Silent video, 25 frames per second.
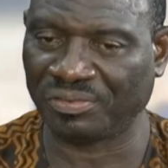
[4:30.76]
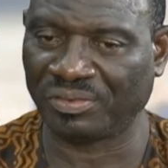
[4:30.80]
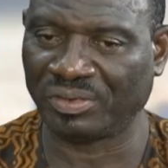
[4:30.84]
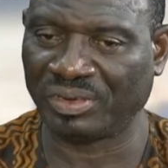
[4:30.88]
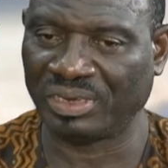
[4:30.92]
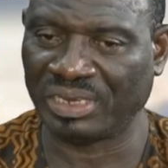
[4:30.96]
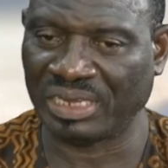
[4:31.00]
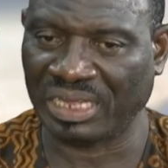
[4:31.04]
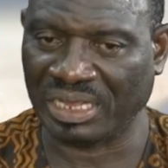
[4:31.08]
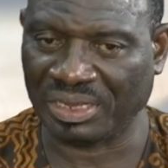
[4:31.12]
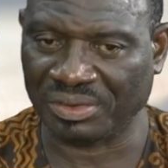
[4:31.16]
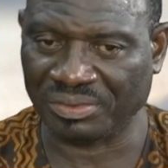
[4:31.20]

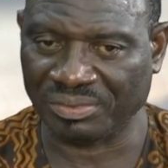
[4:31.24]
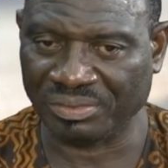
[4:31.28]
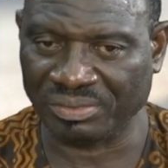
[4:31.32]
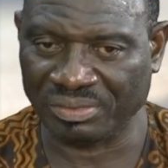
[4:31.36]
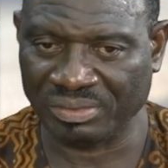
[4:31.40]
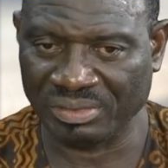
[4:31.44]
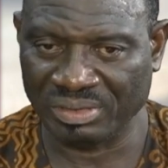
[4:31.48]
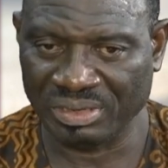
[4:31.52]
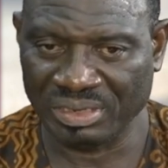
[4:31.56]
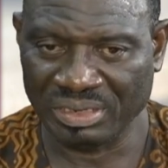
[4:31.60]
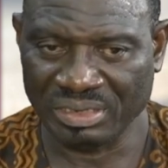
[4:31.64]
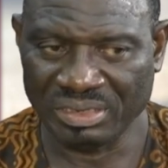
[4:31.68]
now,
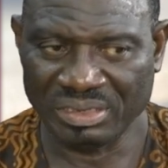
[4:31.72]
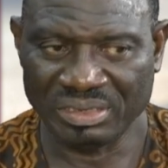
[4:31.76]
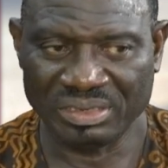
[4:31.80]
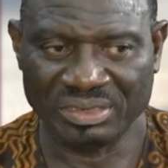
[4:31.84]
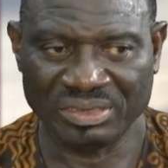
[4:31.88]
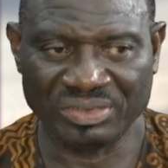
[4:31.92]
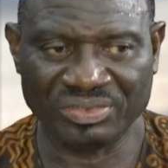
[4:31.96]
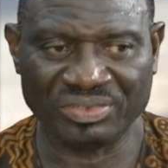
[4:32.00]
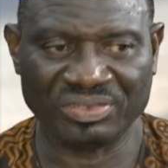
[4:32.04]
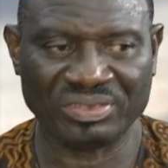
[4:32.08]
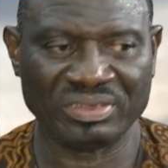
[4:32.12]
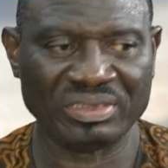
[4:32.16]

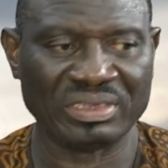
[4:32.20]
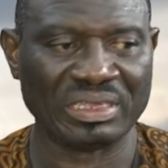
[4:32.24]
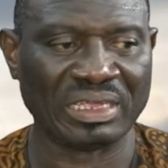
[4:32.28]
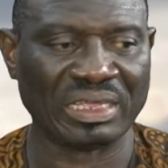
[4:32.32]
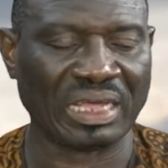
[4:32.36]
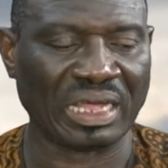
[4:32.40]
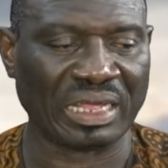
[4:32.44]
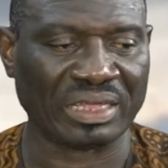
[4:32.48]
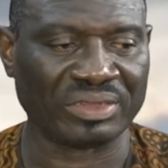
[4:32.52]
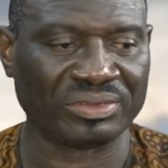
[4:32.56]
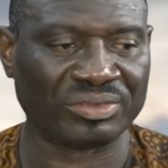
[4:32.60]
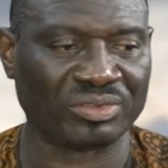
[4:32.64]
you see, he
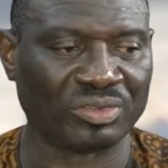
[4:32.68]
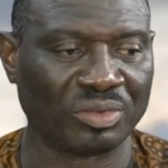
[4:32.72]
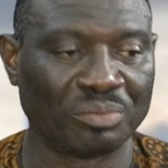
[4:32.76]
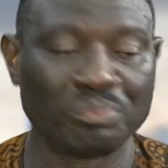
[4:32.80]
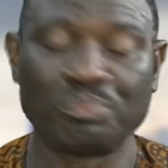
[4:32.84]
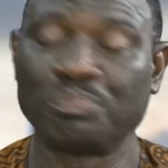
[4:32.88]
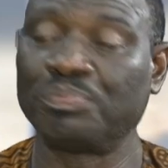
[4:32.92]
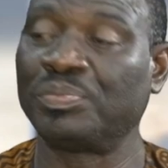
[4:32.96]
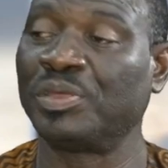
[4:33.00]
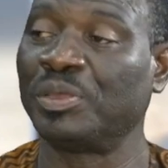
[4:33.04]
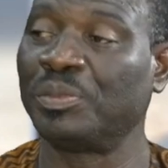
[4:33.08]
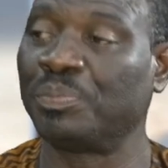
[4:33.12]
has some
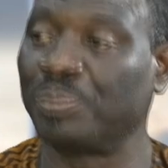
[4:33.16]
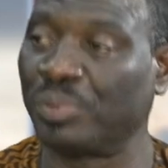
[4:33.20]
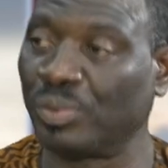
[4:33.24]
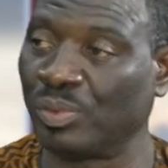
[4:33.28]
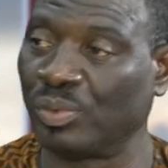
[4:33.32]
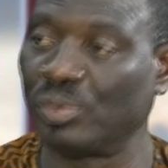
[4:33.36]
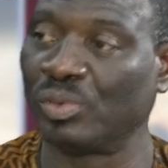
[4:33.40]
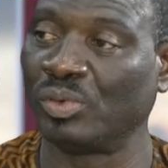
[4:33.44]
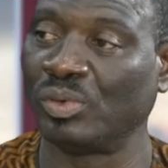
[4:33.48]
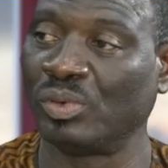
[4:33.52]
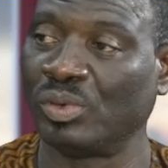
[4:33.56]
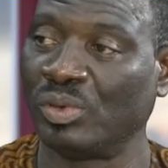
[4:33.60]

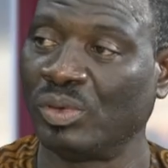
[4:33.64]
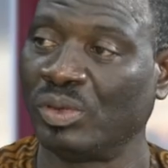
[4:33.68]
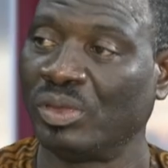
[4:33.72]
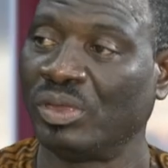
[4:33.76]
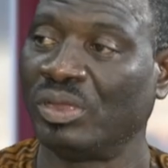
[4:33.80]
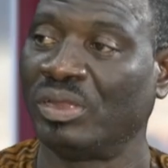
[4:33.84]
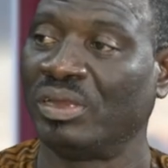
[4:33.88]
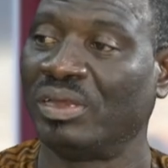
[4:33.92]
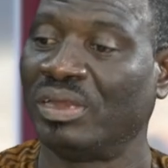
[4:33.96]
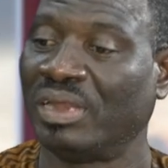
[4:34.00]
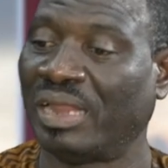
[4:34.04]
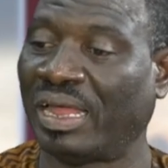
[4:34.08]
people
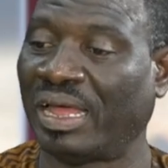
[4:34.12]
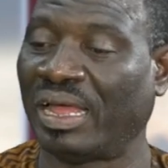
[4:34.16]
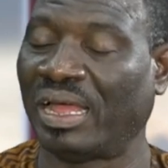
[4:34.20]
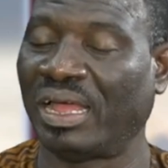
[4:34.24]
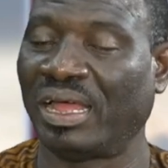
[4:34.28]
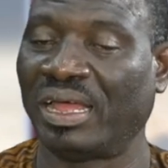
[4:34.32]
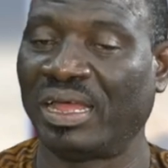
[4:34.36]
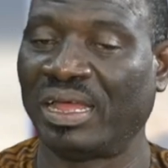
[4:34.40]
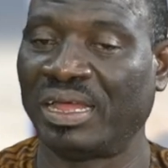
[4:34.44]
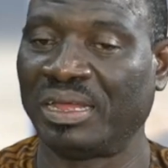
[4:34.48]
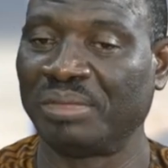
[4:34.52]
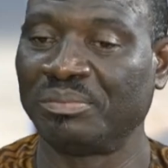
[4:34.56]
that
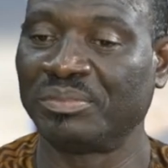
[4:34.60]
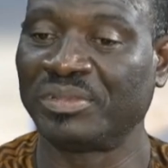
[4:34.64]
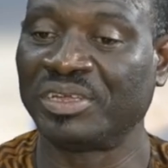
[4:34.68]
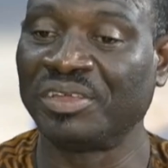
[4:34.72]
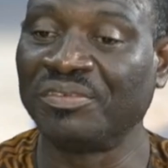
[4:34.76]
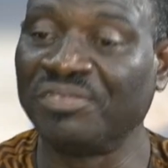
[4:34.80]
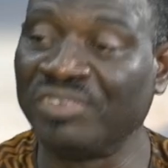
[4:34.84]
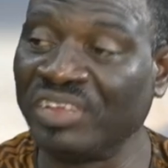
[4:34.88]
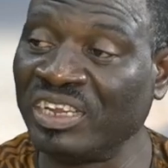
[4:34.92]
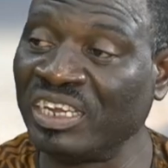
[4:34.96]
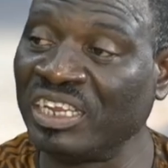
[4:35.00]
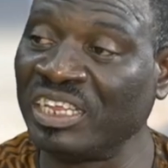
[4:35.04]

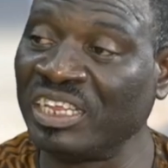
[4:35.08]
giving